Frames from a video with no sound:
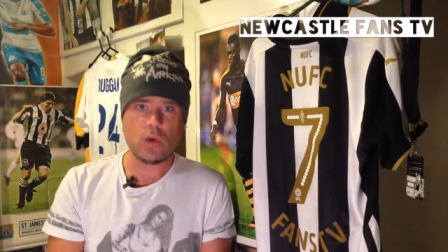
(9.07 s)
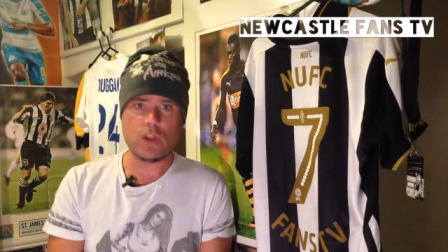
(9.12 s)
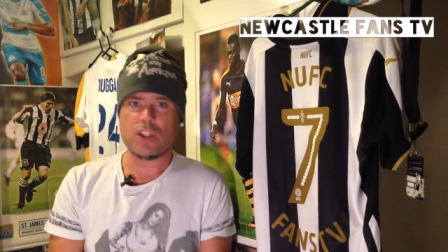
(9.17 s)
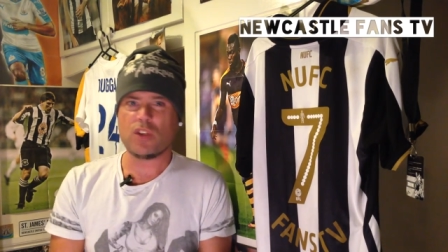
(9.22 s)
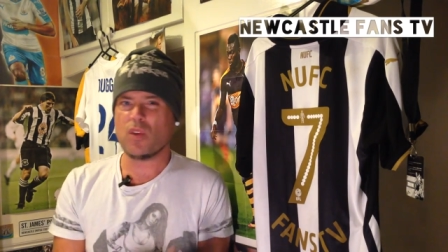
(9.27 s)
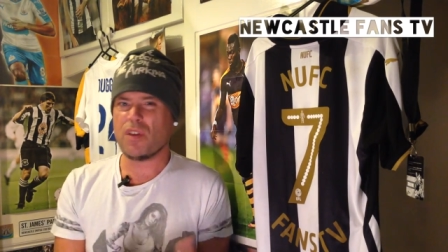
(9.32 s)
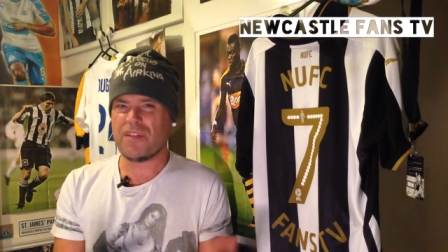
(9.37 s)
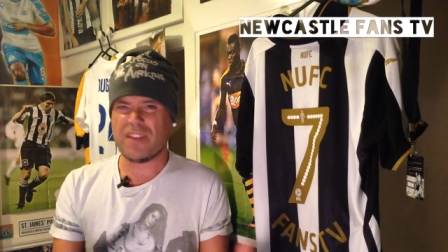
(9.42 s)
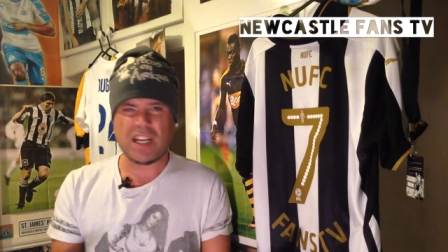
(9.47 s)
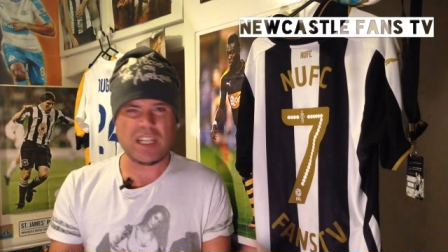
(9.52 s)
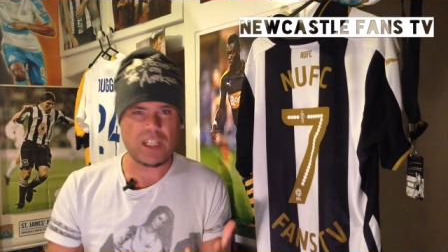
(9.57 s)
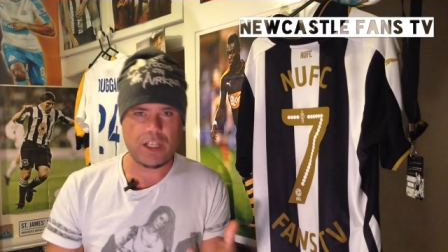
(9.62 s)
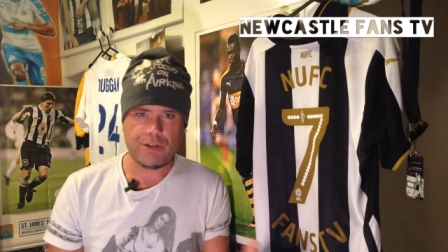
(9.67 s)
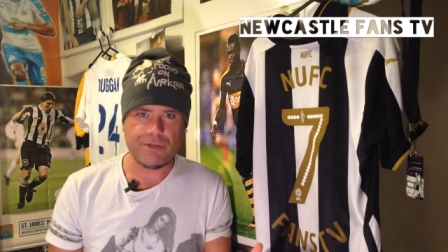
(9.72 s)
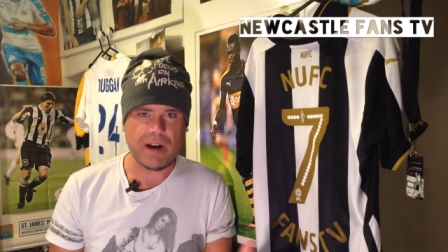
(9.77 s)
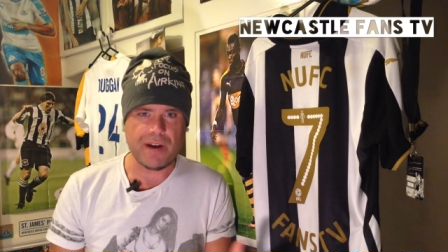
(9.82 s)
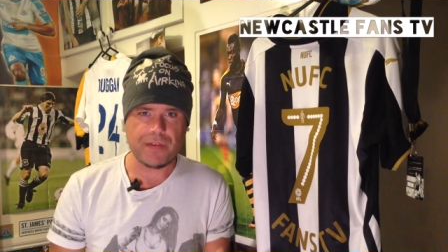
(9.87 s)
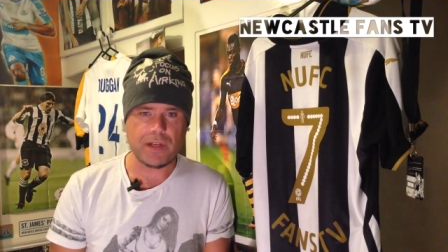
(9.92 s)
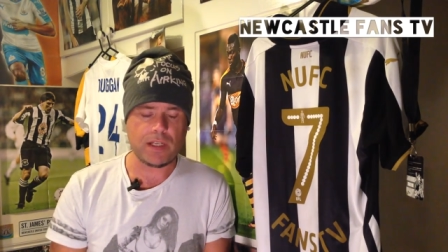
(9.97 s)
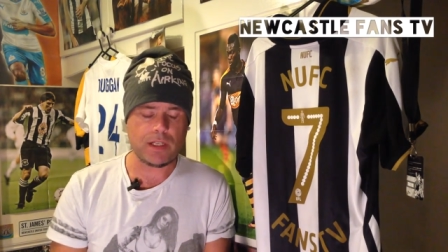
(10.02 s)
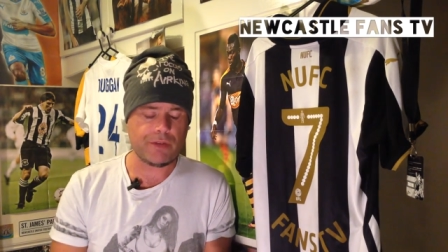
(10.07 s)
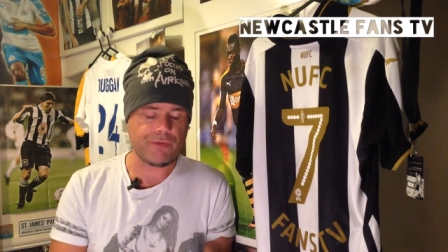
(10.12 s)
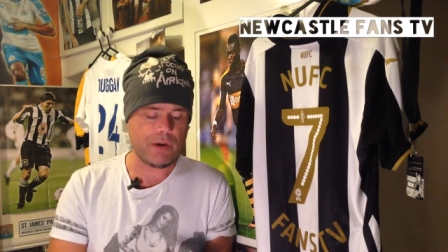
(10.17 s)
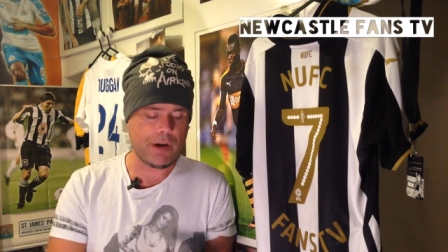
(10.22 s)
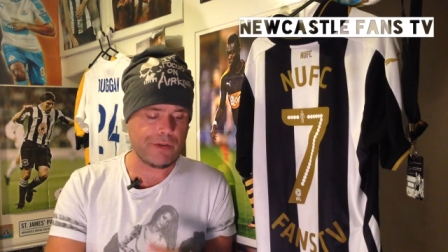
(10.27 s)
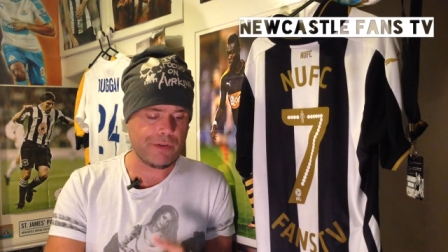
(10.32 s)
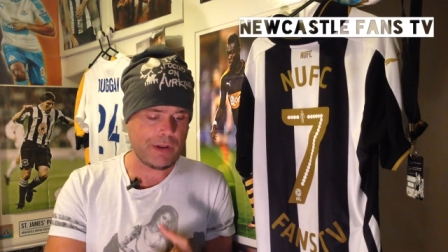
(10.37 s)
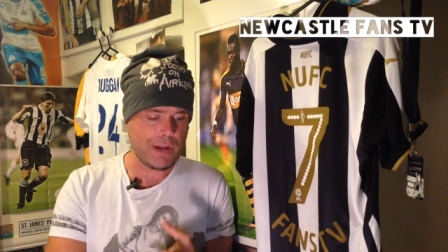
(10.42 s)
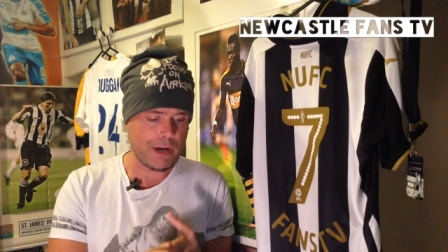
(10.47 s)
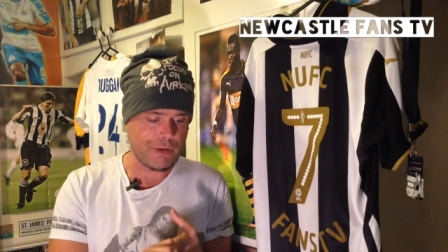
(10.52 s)
it's no fancy graphics or,
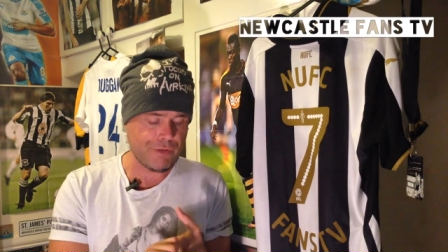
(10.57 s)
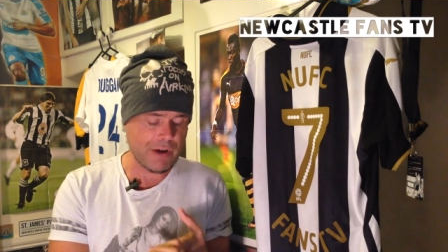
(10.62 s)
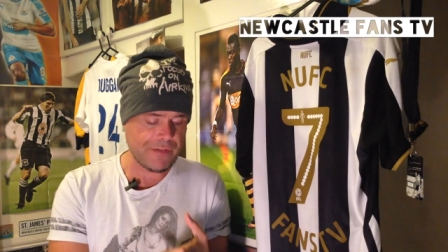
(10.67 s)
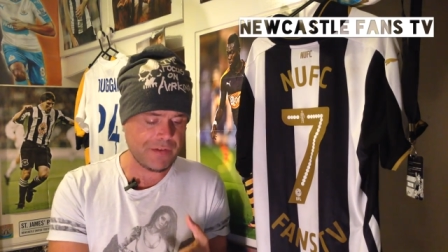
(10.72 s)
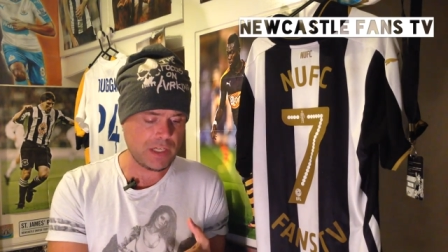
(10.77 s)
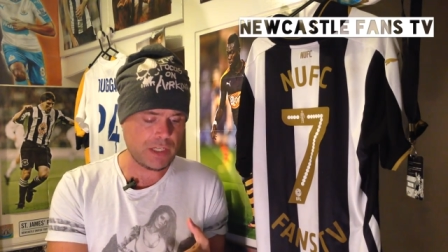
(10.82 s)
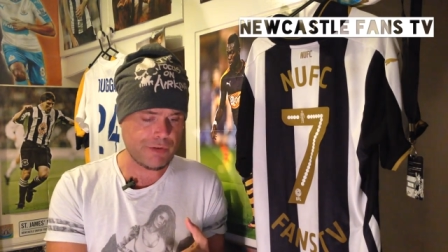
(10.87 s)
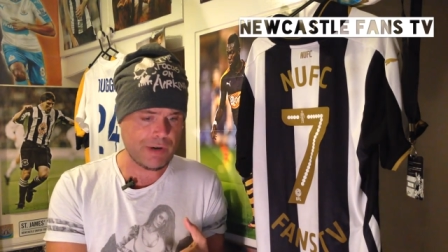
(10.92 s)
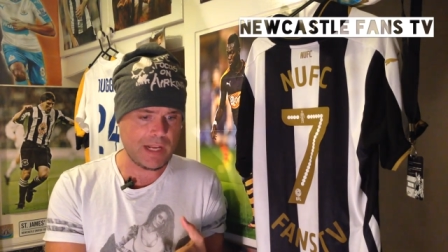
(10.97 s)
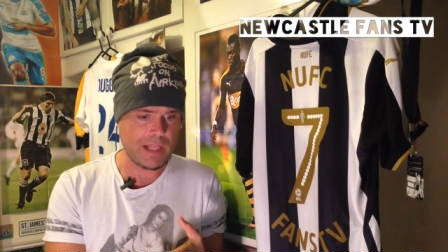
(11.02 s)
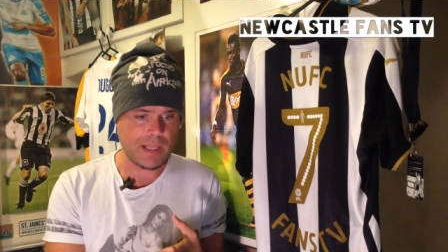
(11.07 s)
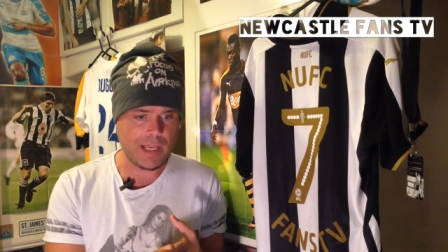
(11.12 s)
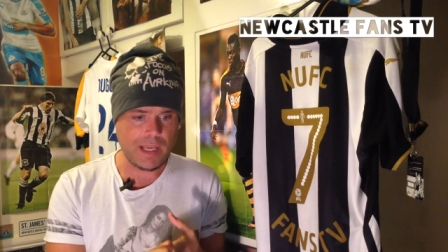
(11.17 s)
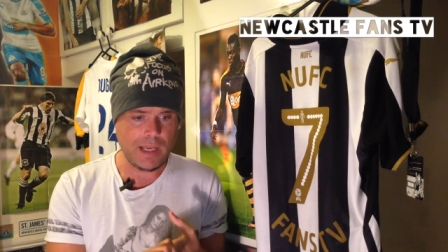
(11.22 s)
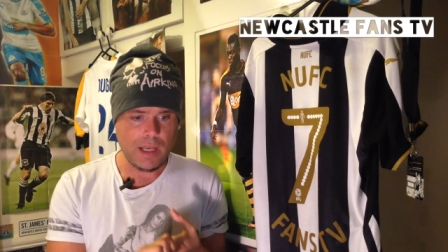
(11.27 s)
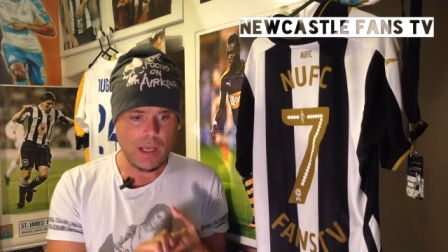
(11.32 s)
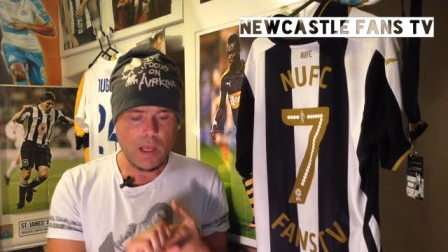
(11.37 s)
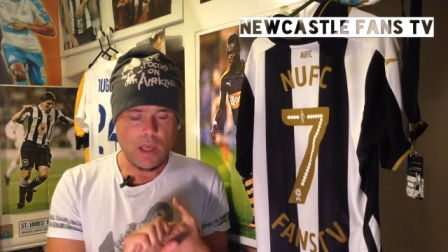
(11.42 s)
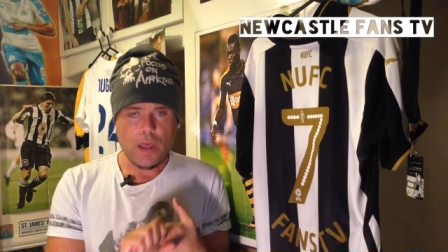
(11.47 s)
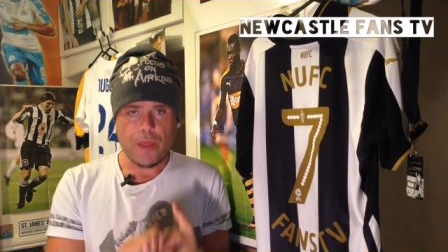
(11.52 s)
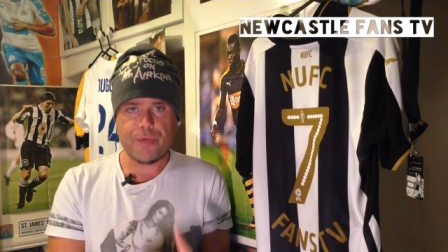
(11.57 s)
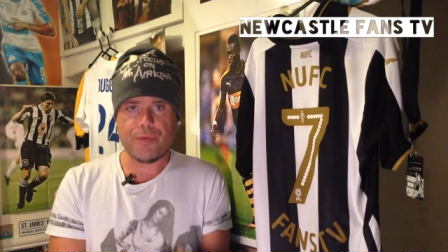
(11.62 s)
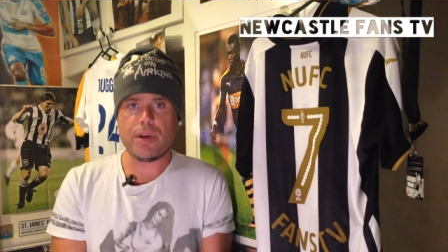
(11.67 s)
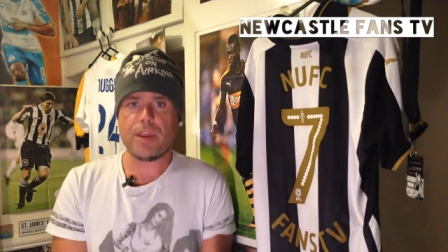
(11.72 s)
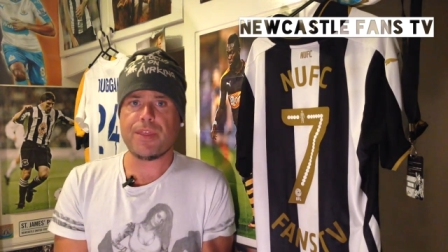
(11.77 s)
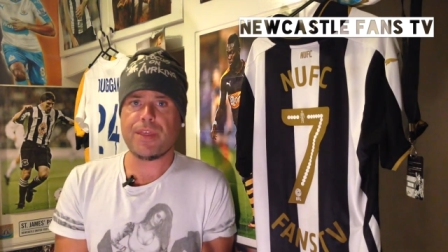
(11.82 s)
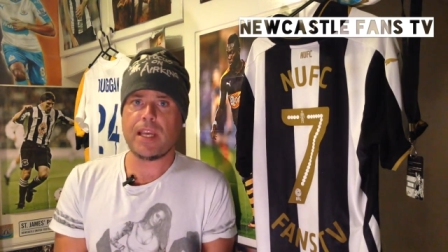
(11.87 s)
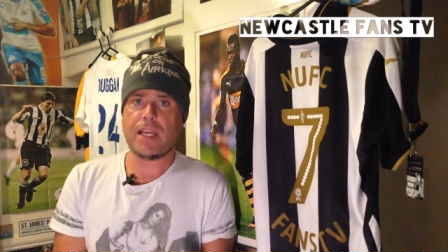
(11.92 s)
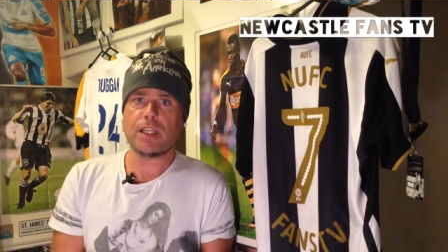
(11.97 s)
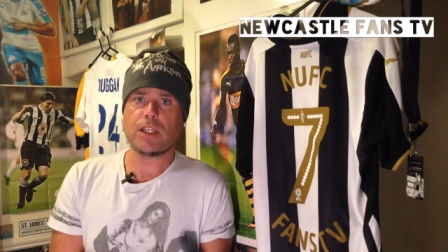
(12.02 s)
any, graphics or anything. Three
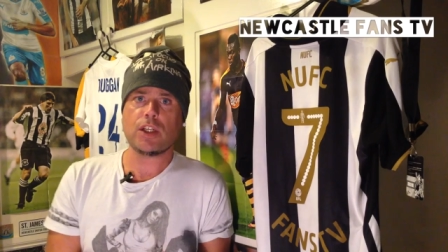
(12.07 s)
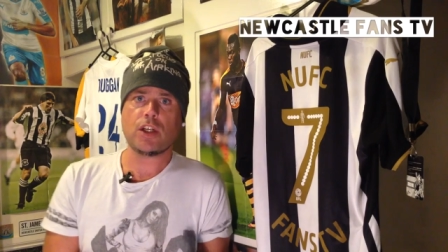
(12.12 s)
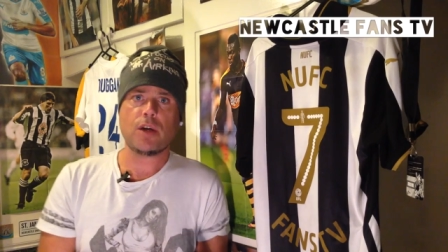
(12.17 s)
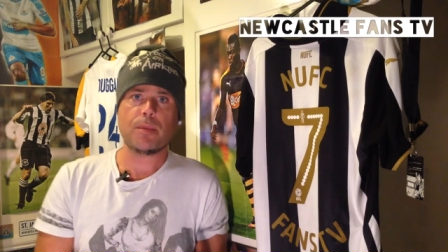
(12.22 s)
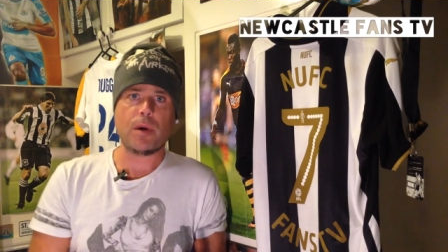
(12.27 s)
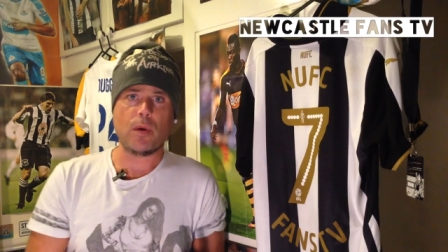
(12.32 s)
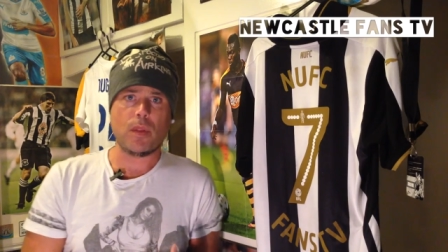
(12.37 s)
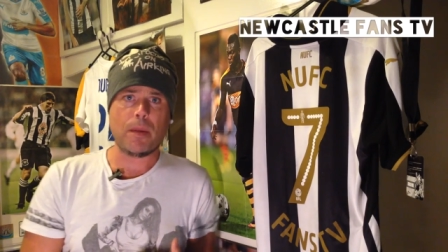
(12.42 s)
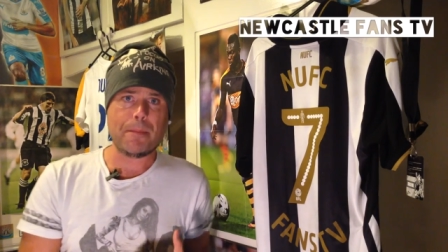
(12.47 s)
things to come out.